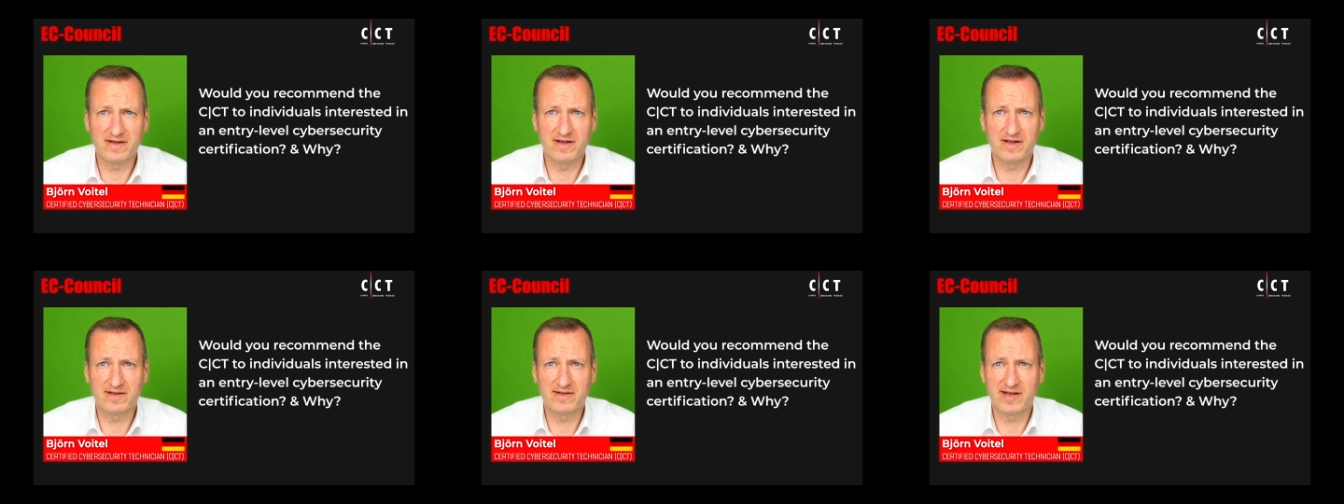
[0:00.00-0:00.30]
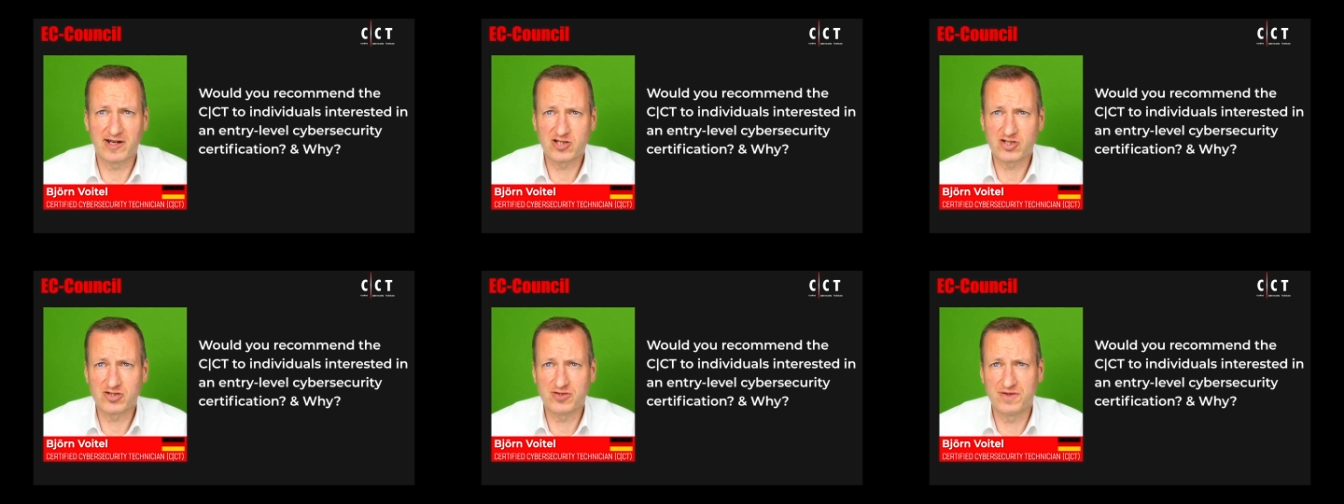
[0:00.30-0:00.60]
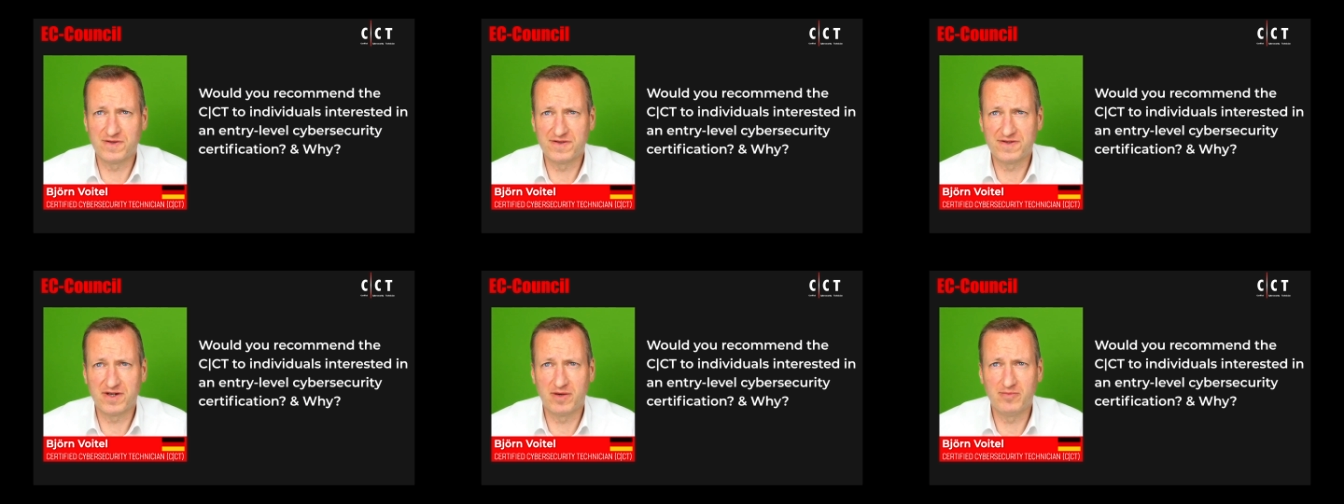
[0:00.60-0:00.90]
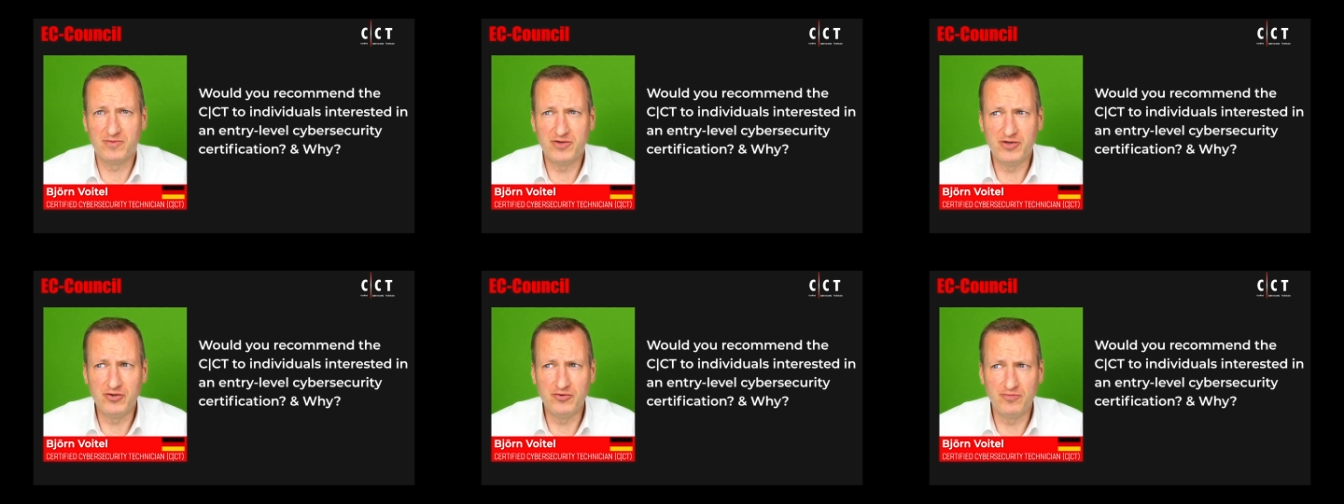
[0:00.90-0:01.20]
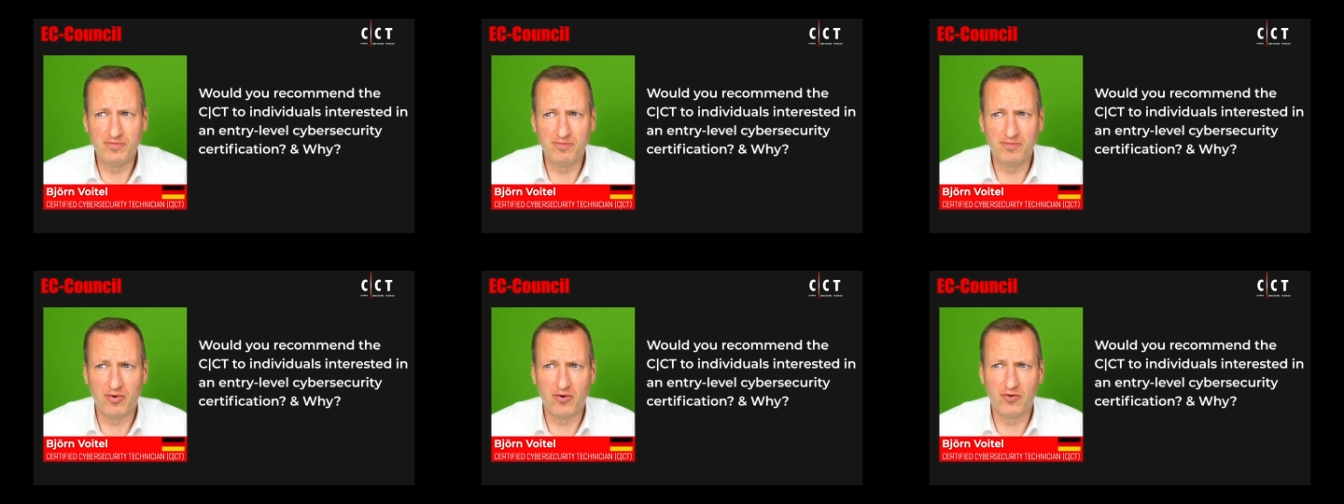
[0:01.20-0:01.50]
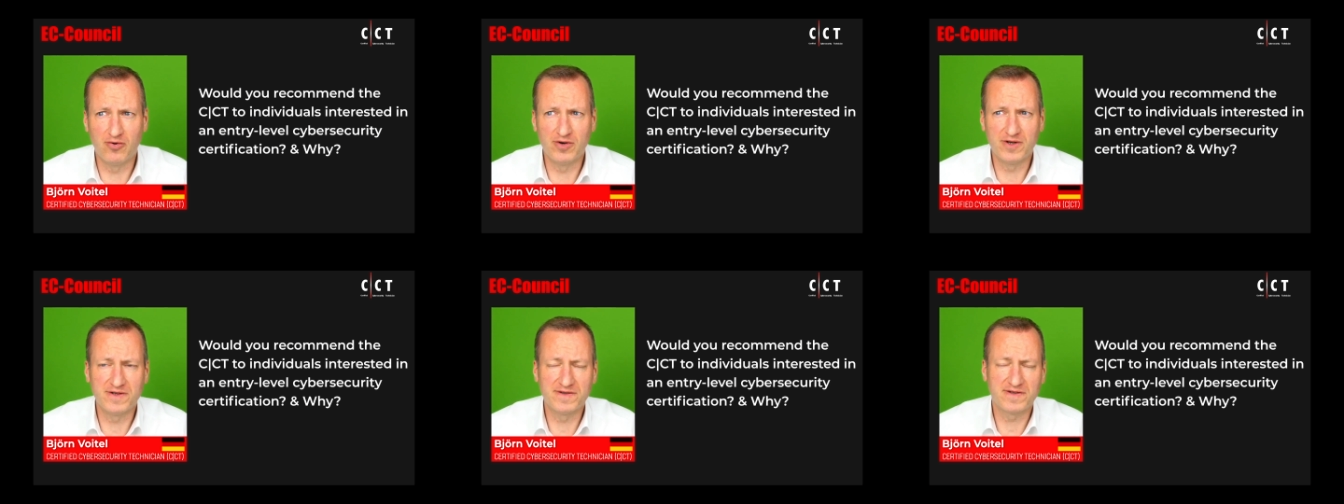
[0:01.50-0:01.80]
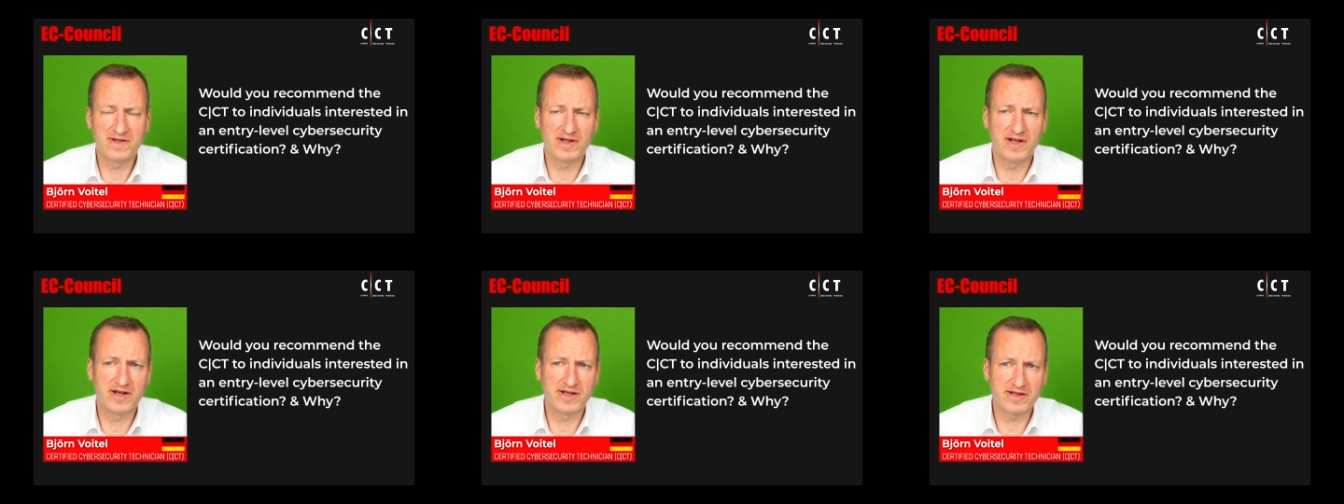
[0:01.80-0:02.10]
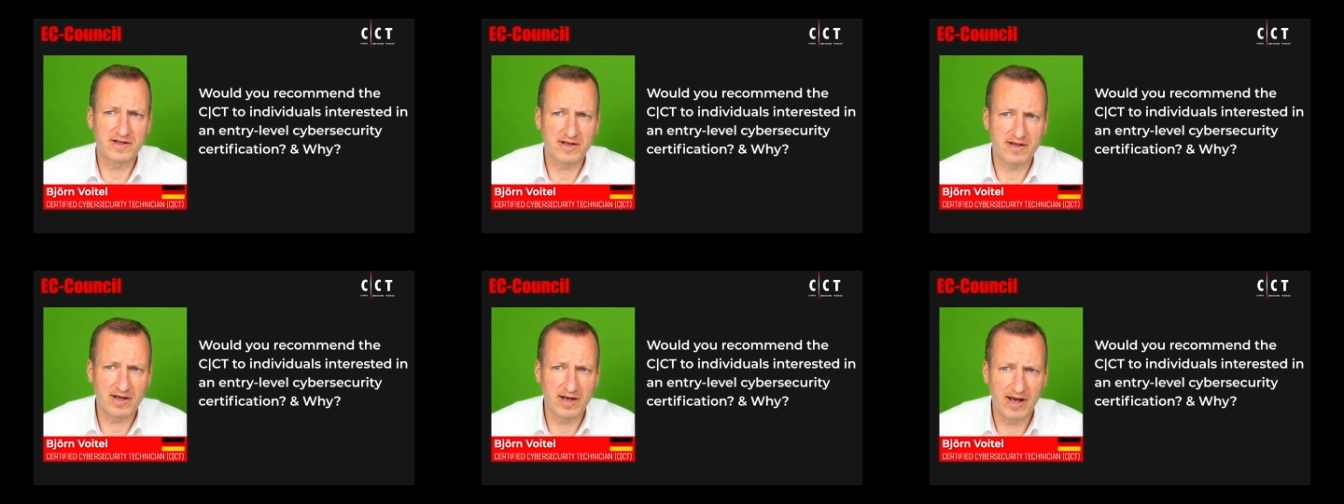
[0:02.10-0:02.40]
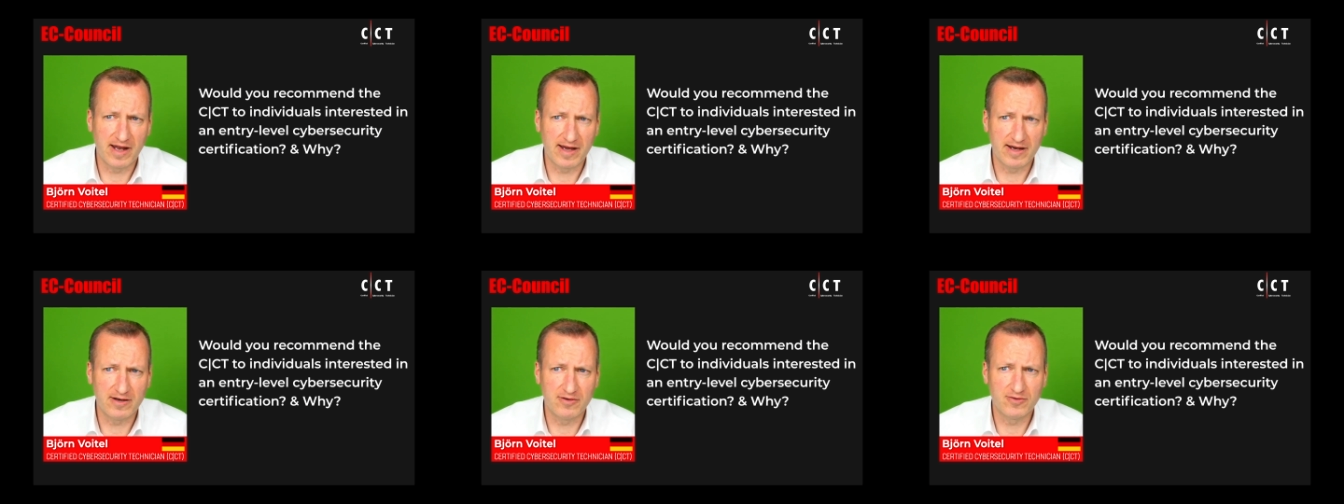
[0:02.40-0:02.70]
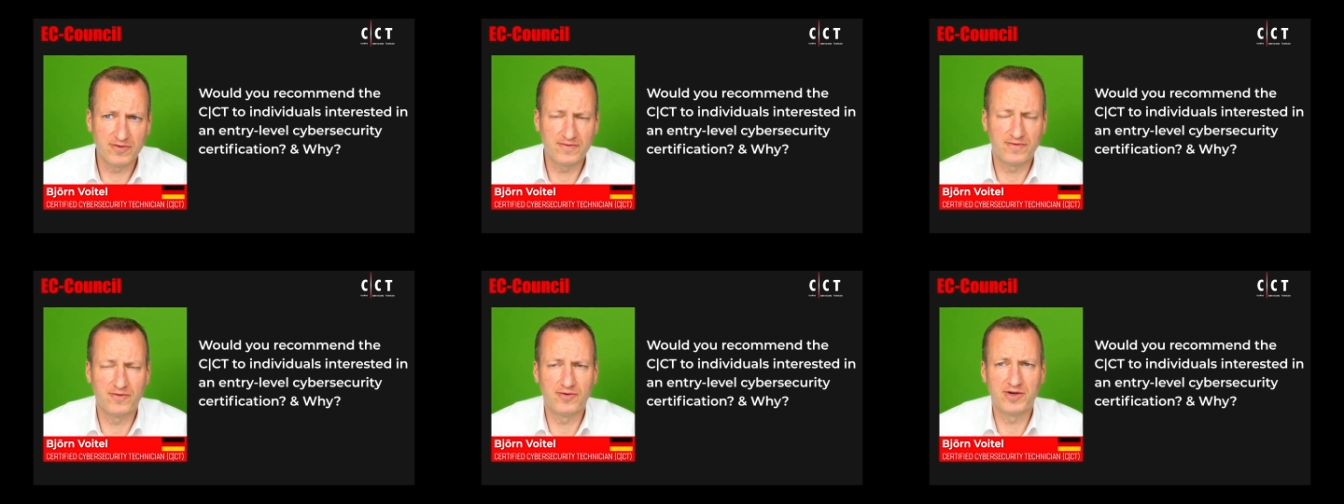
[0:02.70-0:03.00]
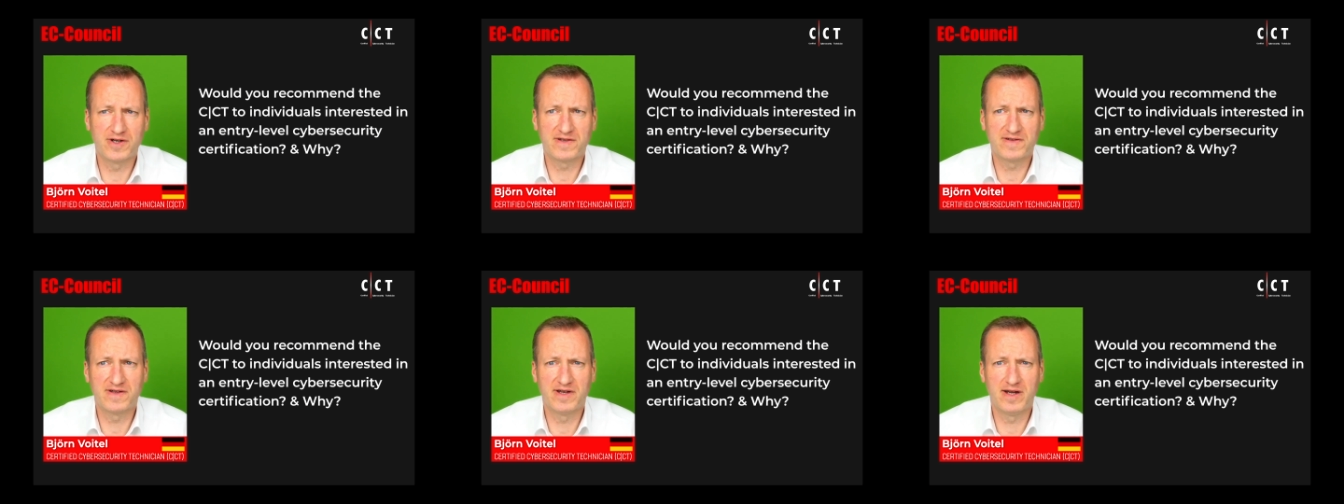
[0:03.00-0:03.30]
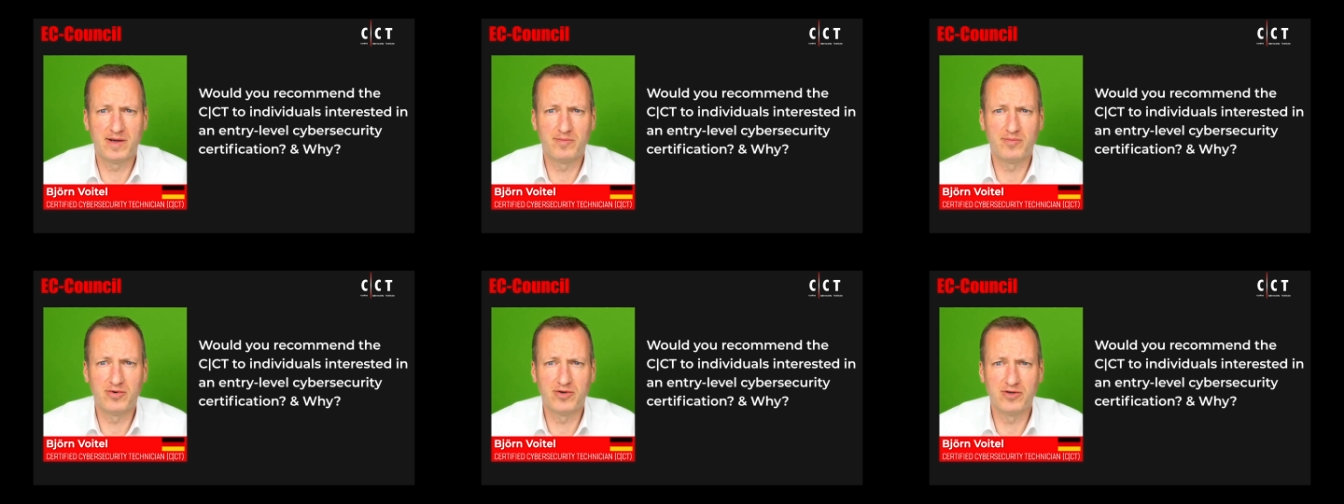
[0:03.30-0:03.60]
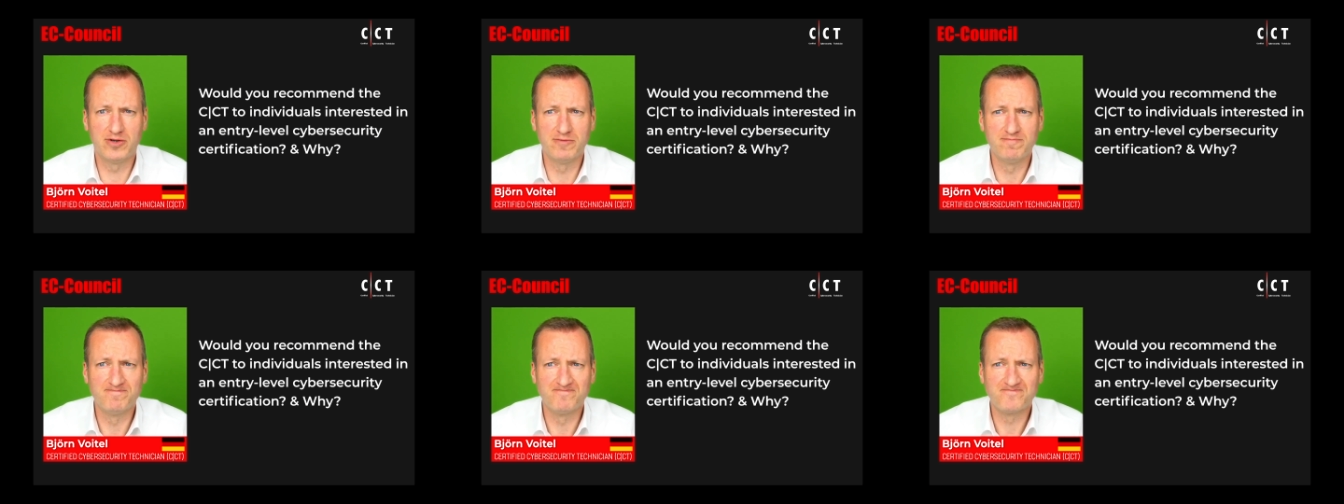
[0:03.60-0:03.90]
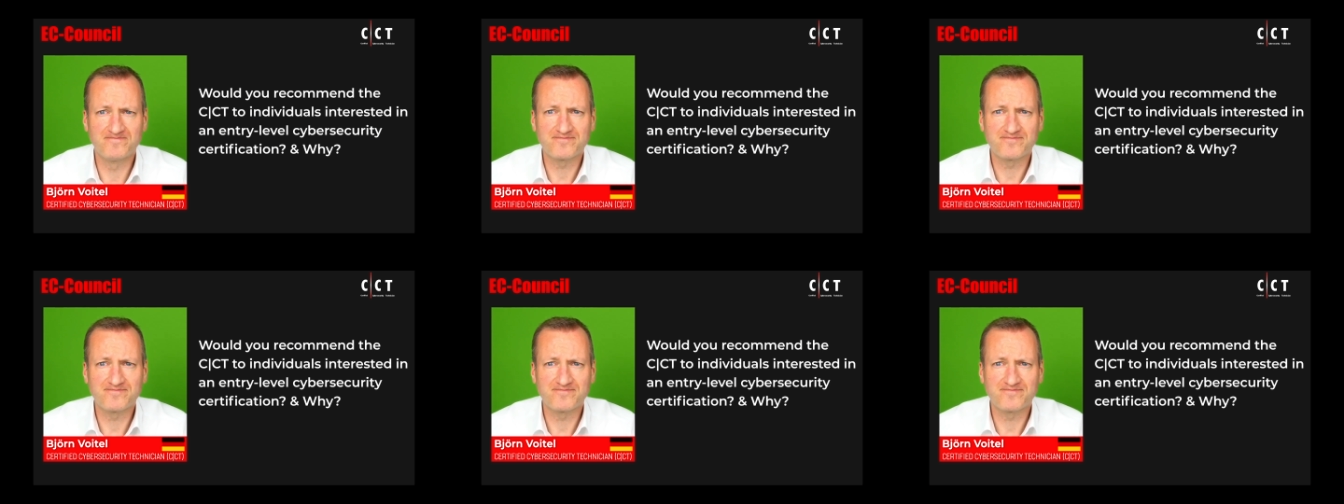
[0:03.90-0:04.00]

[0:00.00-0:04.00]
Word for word: uh, touch on some new points like cloud, for example.